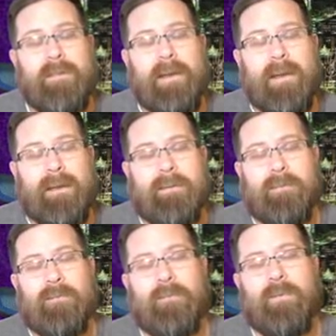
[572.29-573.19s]

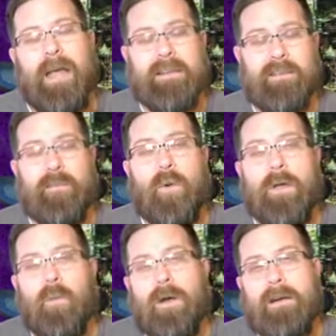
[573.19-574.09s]
got to the
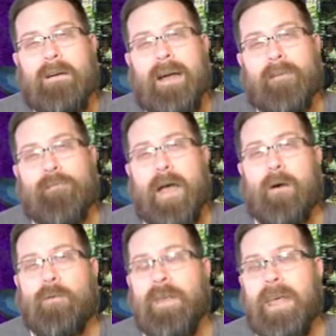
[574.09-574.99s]
point where I found